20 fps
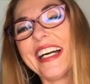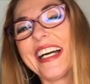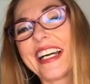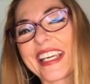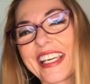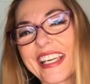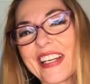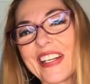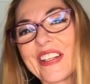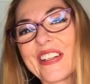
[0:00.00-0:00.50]

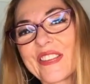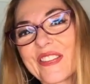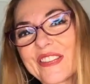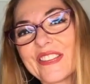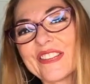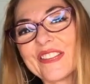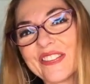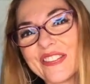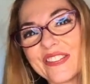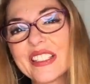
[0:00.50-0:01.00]
get it.
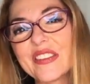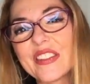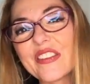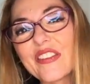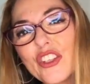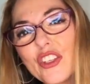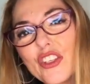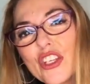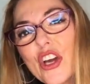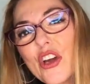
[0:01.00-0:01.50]
If
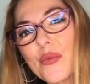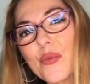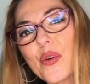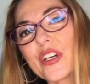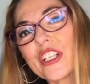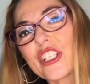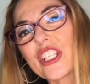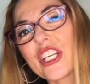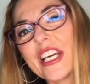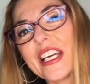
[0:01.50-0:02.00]
you don't
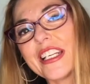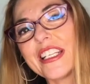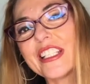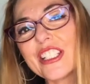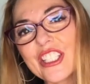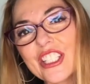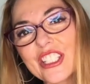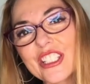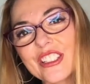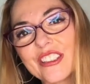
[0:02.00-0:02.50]
want to
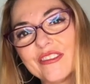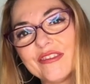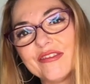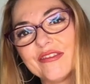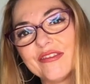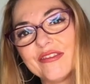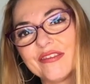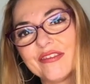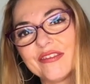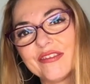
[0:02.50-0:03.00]
change,
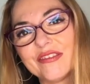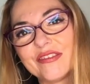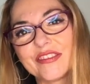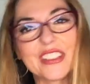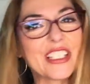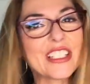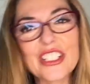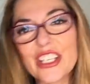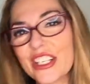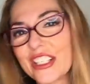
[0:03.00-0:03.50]

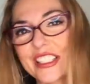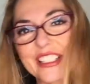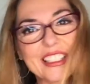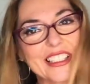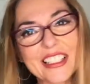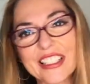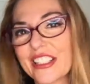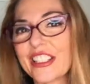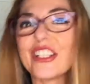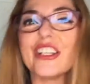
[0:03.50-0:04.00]
then don't
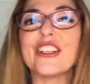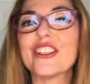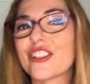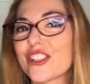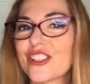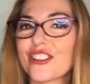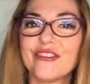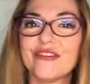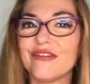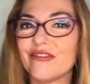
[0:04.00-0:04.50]
get a
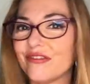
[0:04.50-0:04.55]
coach.